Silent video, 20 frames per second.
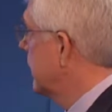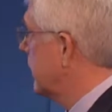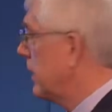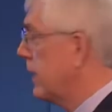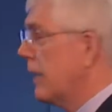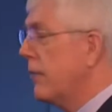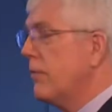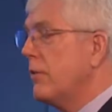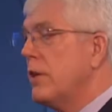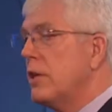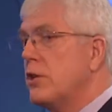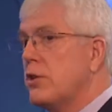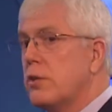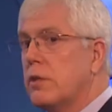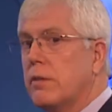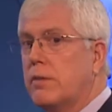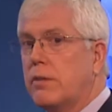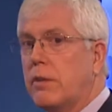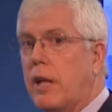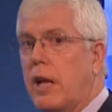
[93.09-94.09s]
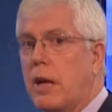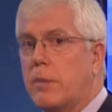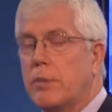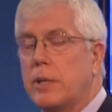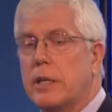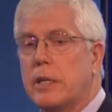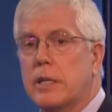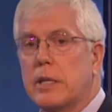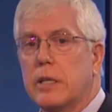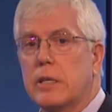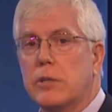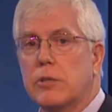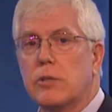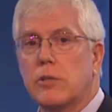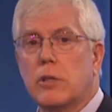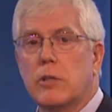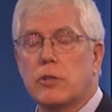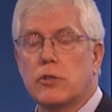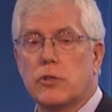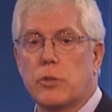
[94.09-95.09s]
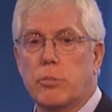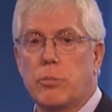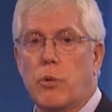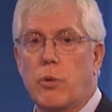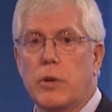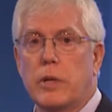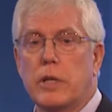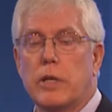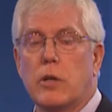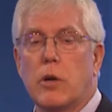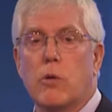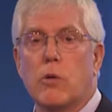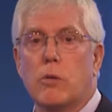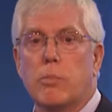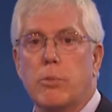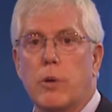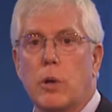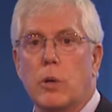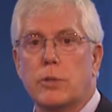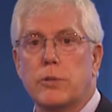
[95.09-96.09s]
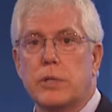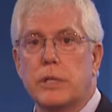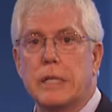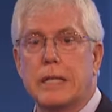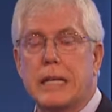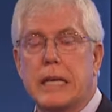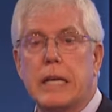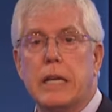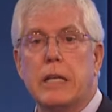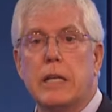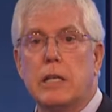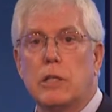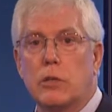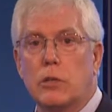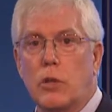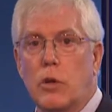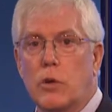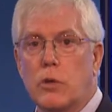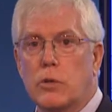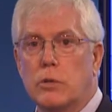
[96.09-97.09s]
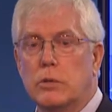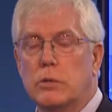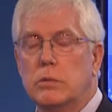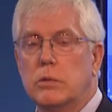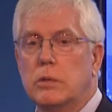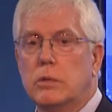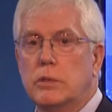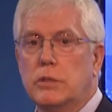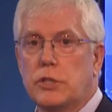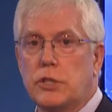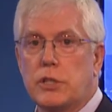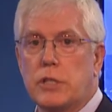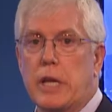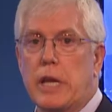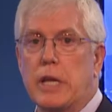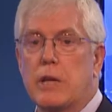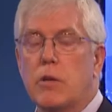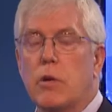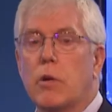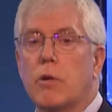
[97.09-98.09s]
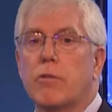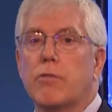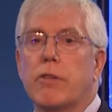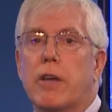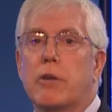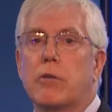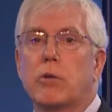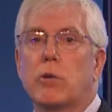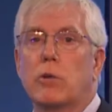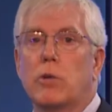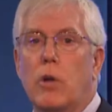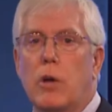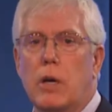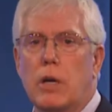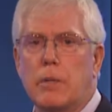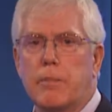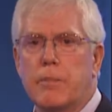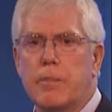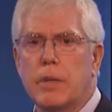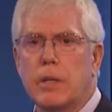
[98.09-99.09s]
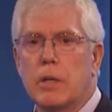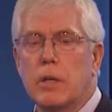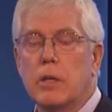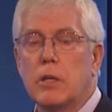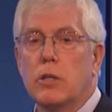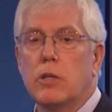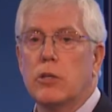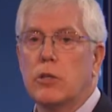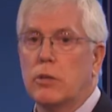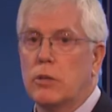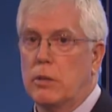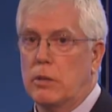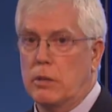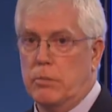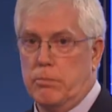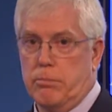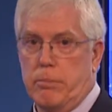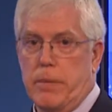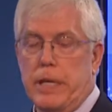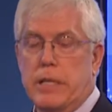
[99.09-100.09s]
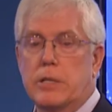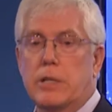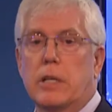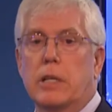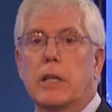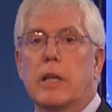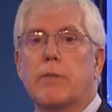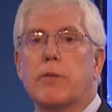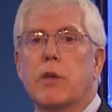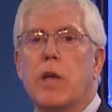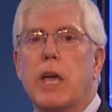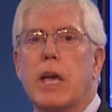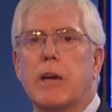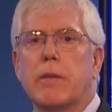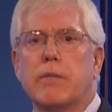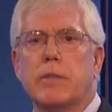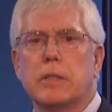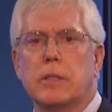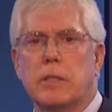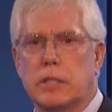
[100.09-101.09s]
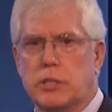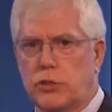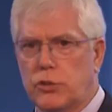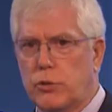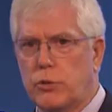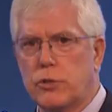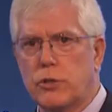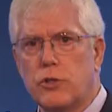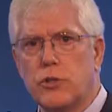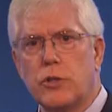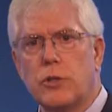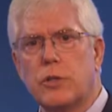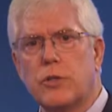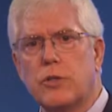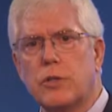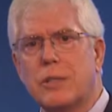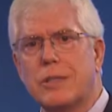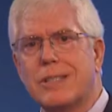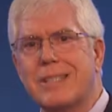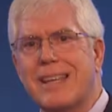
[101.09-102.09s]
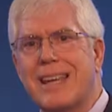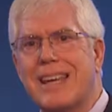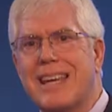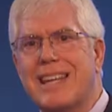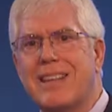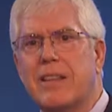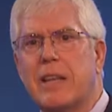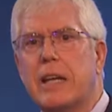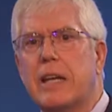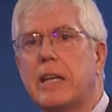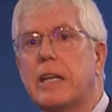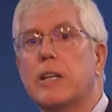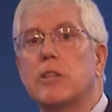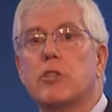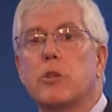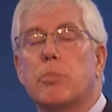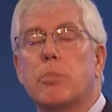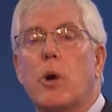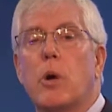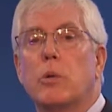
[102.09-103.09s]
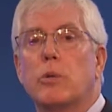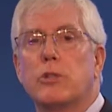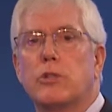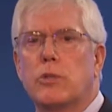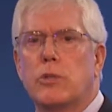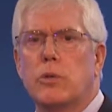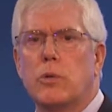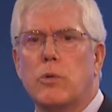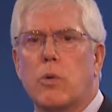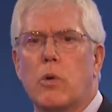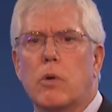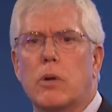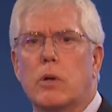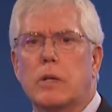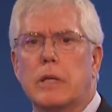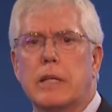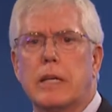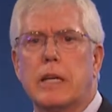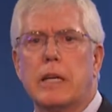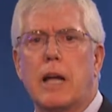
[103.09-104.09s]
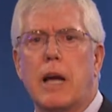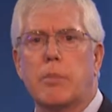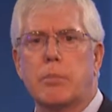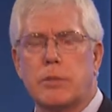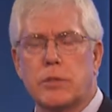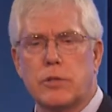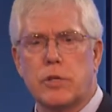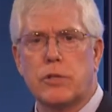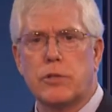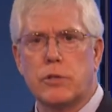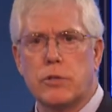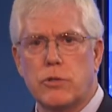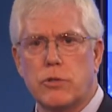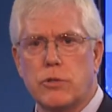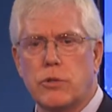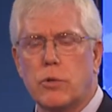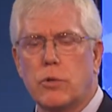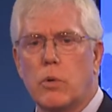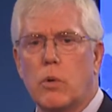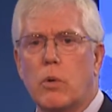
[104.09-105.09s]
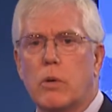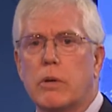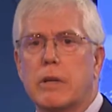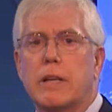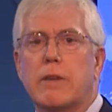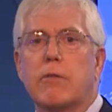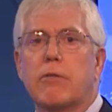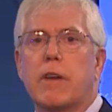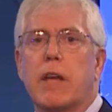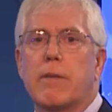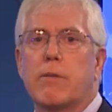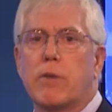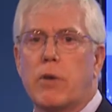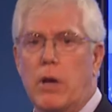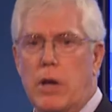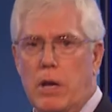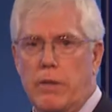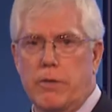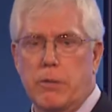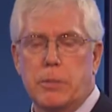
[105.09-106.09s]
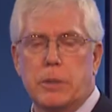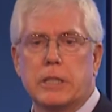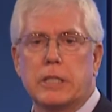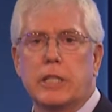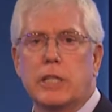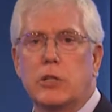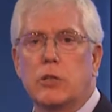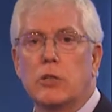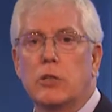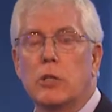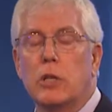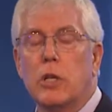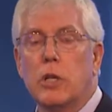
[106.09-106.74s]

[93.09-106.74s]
The definition of lobbying is supporting or opposing any local, state, or federal law. Basically, if you have a certain church saying that it is opposed to or in opposition to or in favor of a particular